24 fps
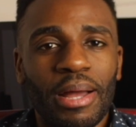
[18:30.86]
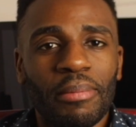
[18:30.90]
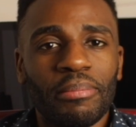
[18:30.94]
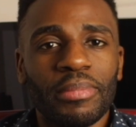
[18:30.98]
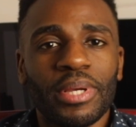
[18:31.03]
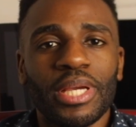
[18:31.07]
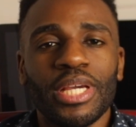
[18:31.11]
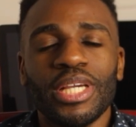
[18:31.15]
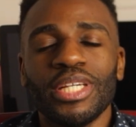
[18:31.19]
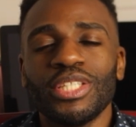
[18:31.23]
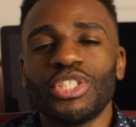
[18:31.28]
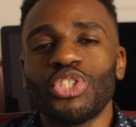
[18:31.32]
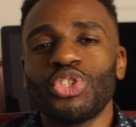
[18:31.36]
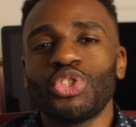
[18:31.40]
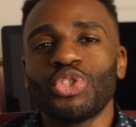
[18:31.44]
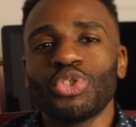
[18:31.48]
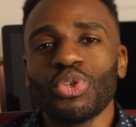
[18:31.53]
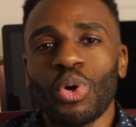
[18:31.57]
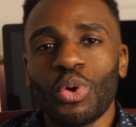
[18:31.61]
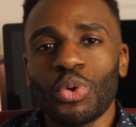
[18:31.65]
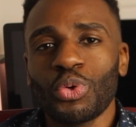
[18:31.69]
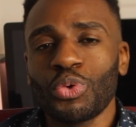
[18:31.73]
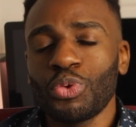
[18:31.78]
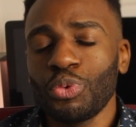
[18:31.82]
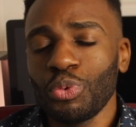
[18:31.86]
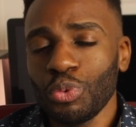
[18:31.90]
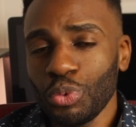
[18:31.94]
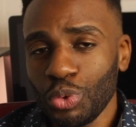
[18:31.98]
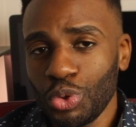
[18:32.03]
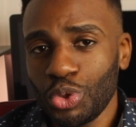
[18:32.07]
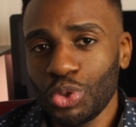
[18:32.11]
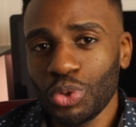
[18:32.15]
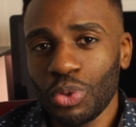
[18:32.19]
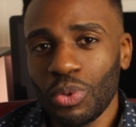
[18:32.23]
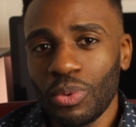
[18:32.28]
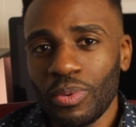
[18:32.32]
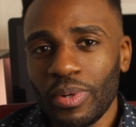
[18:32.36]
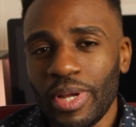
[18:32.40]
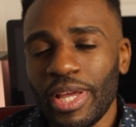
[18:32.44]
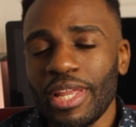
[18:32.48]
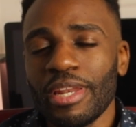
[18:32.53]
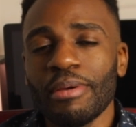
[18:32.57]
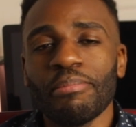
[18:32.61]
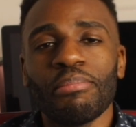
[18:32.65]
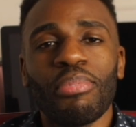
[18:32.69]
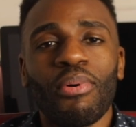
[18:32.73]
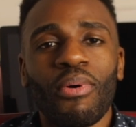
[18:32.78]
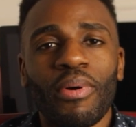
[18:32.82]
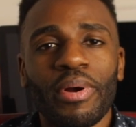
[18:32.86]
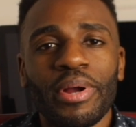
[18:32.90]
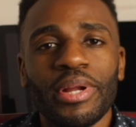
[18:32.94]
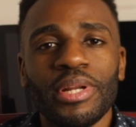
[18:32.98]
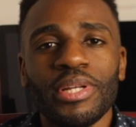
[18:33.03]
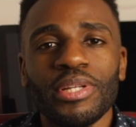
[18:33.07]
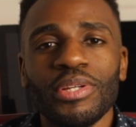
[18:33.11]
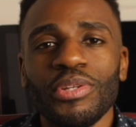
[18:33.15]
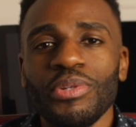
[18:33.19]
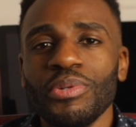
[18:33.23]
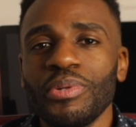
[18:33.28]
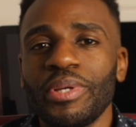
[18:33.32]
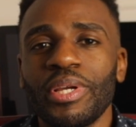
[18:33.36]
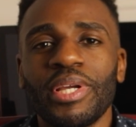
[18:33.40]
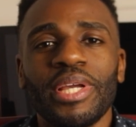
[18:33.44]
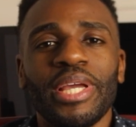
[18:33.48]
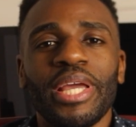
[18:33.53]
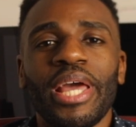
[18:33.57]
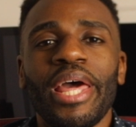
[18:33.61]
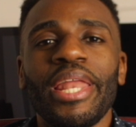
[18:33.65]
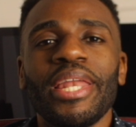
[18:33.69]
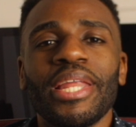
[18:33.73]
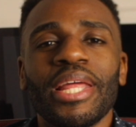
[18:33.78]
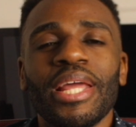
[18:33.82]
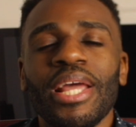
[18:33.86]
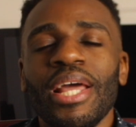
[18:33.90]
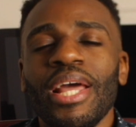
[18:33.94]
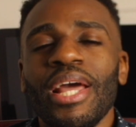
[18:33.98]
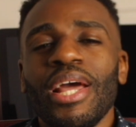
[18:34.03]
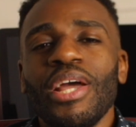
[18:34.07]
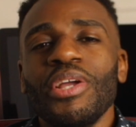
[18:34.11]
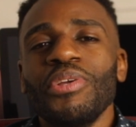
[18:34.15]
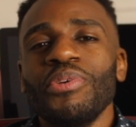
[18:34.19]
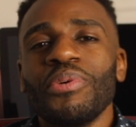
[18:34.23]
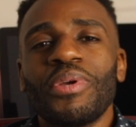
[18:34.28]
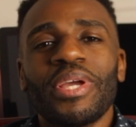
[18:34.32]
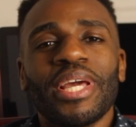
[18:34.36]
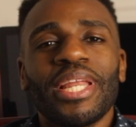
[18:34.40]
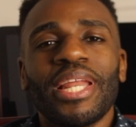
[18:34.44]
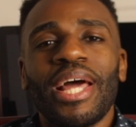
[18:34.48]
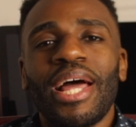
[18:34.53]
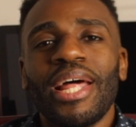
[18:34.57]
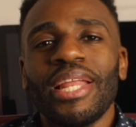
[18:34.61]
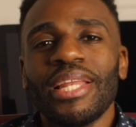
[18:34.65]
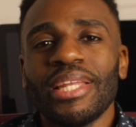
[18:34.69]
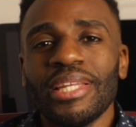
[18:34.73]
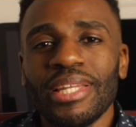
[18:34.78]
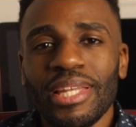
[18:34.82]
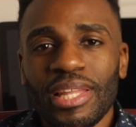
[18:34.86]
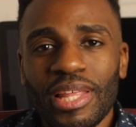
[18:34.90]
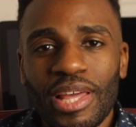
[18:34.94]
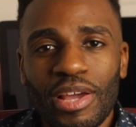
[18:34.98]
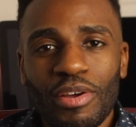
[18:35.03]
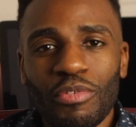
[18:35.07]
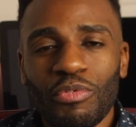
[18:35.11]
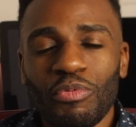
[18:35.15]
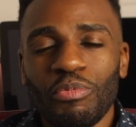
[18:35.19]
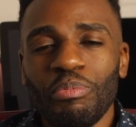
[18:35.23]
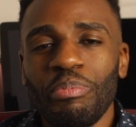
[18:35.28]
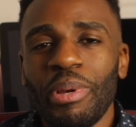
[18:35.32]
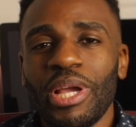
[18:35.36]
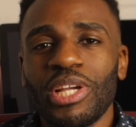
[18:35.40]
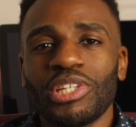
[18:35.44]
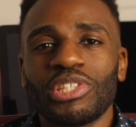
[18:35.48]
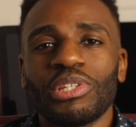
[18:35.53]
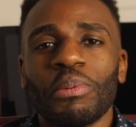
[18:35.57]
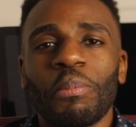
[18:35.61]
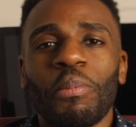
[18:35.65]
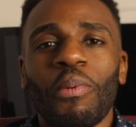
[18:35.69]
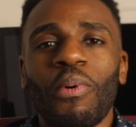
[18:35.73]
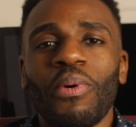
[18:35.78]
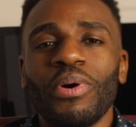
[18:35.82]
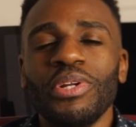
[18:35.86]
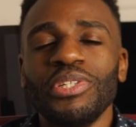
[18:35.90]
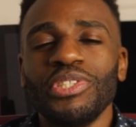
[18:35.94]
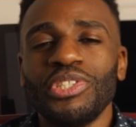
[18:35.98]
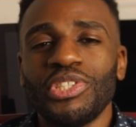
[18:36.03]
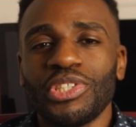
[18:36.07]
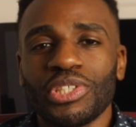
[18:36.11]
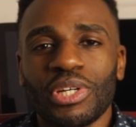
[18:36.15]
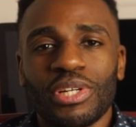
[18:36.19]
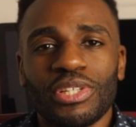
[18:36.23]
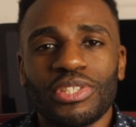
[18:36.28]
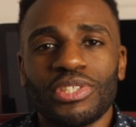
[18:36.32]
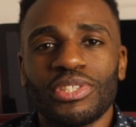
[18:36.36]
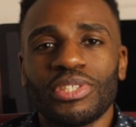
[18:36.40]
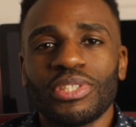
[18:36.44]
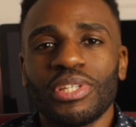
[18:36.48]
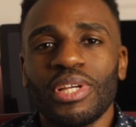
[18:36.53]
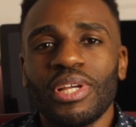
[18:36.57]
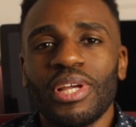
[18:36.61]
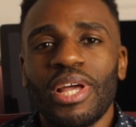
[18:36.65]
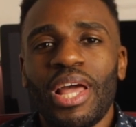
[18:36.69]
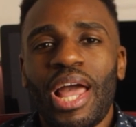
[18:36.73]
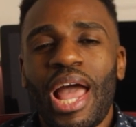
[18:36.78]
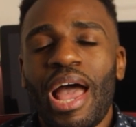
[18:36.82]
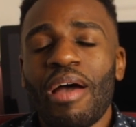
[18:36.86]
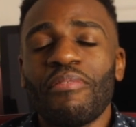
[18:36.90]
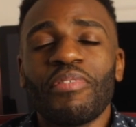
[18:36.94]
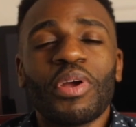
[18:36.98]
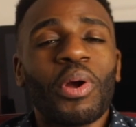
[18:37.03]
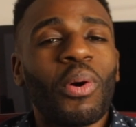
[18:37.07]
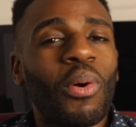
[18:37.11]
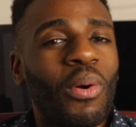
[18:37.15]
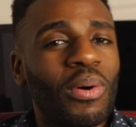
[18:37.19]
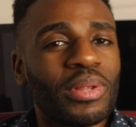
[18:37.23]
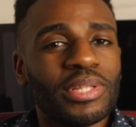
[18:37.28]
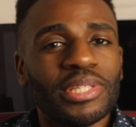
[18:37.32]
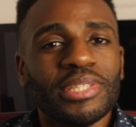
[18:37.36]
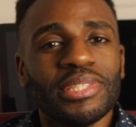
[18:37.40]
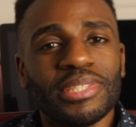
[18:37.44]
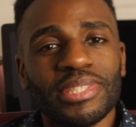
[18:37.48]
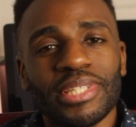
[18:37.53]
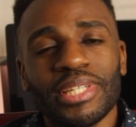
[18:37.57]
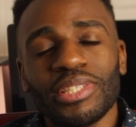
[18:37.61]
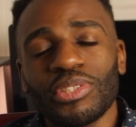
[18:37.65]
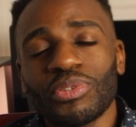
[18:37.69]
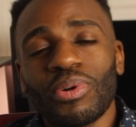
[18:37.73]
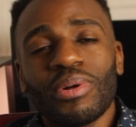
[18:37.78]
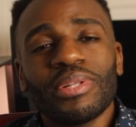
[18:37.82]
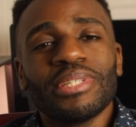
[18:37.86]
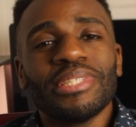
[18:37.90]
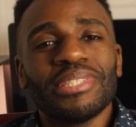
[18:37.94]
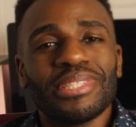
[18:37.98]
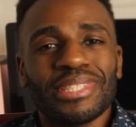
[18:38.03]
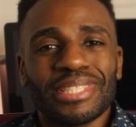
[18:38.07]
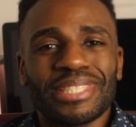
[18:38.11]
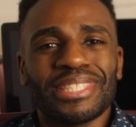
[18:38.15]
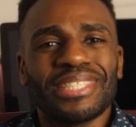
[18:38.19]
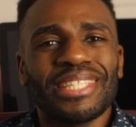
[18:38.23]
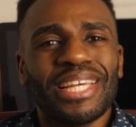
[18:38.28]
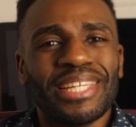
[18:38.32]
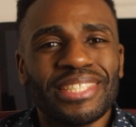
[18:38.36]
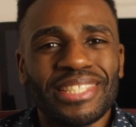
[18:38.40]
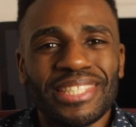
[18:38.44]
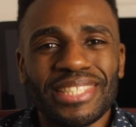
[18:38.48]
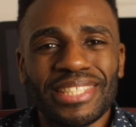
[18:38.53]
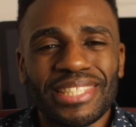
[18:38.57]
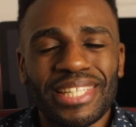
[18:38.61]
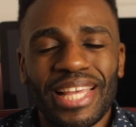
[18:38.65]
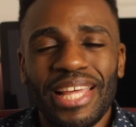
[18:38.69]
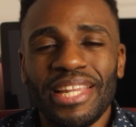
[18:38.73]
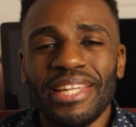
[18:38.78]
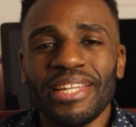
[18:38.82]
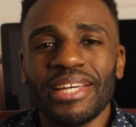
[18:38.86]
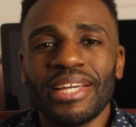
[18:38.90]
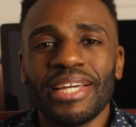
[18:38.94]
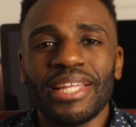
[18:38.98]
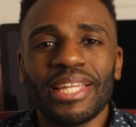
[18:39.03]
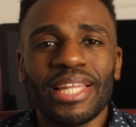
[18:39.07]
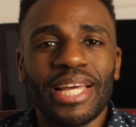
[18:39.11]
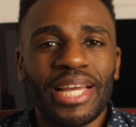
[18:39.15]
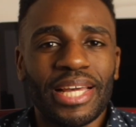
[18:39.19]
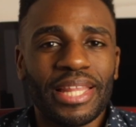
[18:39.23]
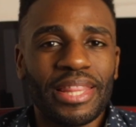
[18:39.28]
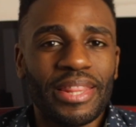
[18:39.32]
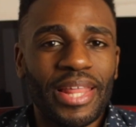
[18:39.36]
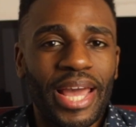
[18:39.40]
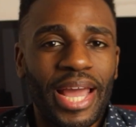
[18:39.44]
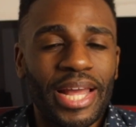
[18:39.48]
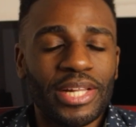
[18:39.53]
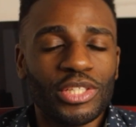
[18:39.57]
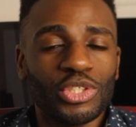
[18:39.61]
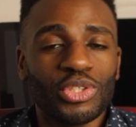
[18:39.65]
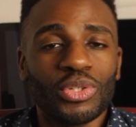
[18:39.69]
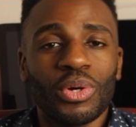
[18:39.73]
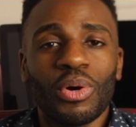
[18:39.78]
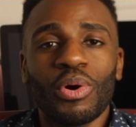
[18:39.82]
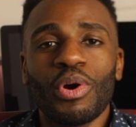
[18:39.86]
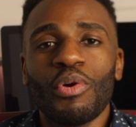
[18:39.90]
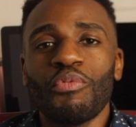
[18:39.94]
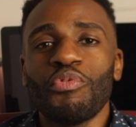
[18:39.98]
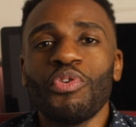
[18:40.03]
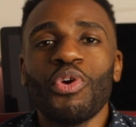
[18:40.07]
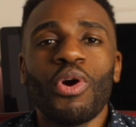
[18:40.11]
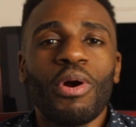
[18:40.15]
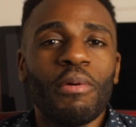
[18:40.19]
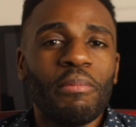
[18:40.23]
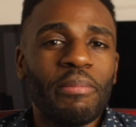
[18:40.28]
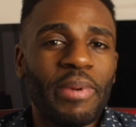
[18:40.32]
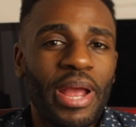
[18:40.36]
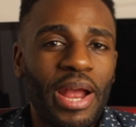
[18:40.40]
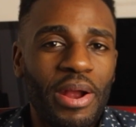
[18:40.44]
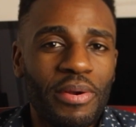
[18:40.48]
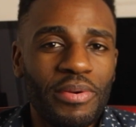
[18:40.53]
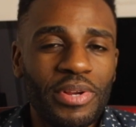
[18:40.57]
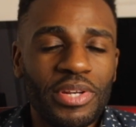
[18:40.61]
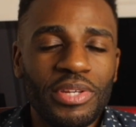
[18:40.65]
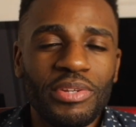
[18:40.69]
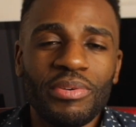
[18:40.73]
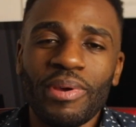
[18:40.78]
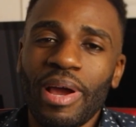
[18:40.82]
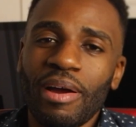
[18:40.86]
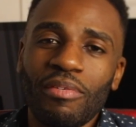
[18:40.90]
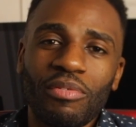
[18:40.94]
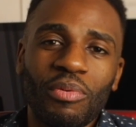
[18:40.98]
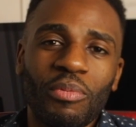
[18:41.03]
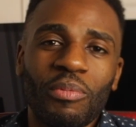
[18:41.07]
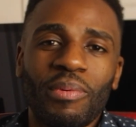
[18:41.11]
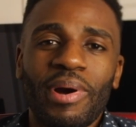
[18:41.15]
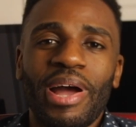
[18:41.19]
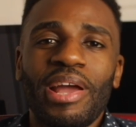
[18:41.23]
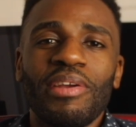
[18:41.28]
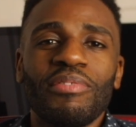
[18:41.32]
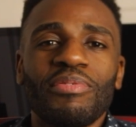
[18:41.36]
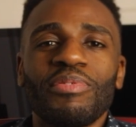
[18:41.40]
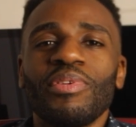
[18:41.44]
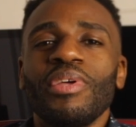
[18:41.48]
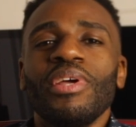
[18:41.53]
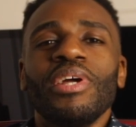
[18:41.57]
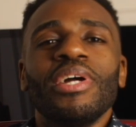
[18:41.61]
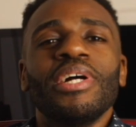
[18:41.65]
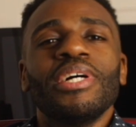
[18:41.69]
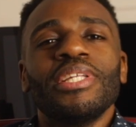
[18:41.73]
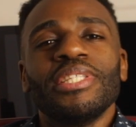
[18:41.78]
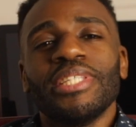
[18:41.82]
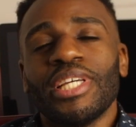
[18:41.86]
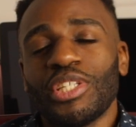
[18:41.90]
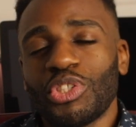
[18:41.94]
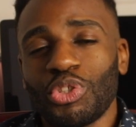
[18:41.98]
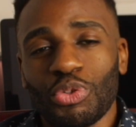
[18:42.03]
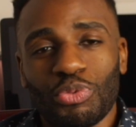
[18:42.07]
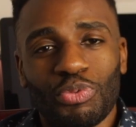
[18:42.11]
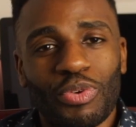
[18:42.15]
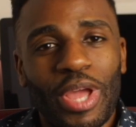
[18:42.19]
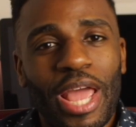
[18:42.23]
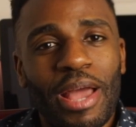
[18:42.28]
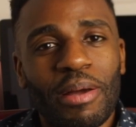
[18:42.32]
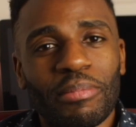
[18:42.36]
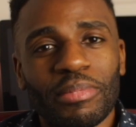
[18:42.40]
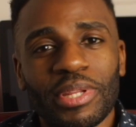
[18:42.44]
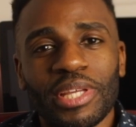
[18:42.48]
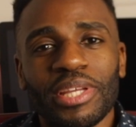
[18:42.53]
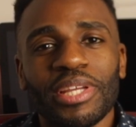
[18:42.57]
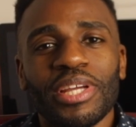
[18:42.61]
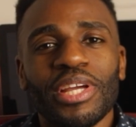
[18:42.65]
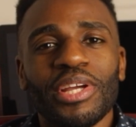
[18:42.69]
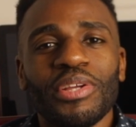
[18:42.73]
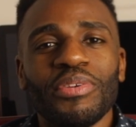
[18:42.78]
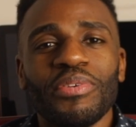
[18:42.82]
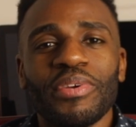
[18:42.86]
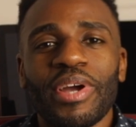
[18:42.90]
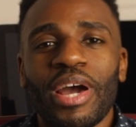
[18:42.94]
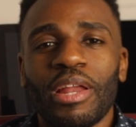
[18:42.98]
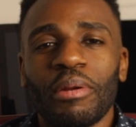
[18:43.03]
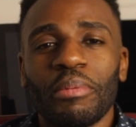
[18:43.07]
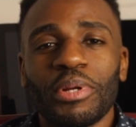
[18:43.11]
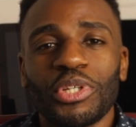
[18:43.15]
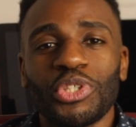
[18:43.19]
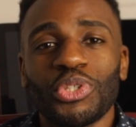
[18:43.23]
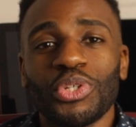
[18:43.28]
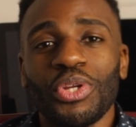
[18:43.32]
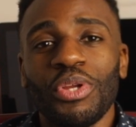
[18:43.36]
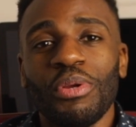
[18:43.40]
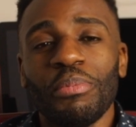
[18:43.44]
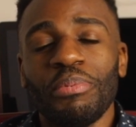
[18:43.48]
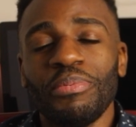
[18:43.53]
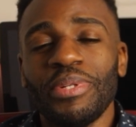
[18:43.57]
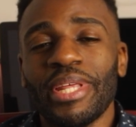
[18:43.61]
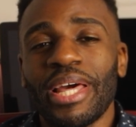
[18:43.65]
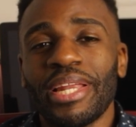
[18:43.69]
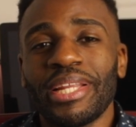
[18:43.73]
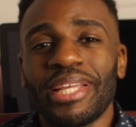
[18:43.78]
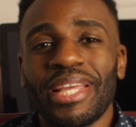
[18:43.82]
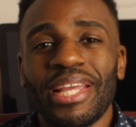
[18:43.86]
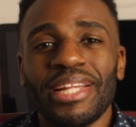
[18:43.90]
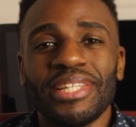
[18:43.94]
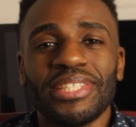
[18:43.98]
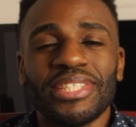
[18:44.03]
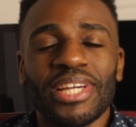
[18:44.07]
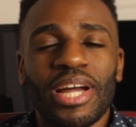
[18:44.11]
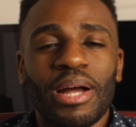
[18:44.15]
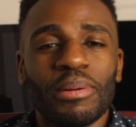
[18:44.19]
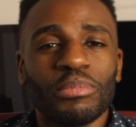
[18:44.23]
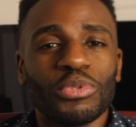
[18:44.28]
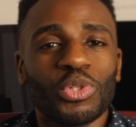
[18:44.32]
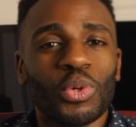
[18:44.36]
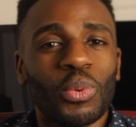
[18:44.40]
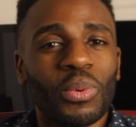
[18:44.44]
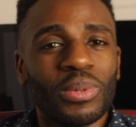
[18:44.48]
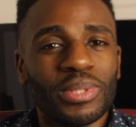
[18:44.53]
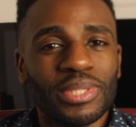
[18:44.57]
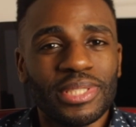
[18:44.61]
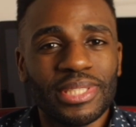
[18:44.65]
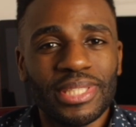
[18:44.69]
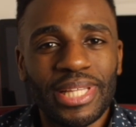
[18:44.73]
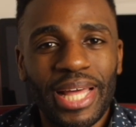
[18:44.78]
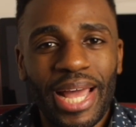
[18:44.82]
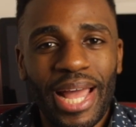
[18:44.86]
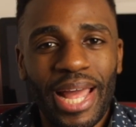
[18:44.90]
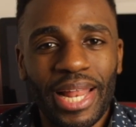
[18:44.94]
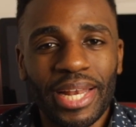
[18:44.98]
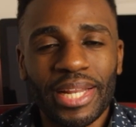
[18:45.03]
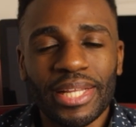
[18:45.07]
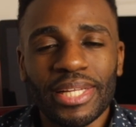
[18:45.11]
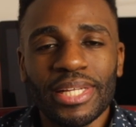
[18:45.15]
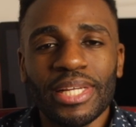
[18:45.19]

It's so crucial and important. You cannot live based upon just having all these things, all these successes, and neglect that. So if you are married, you have a wife, that's your family. You got to make sure you dedicate time towards that.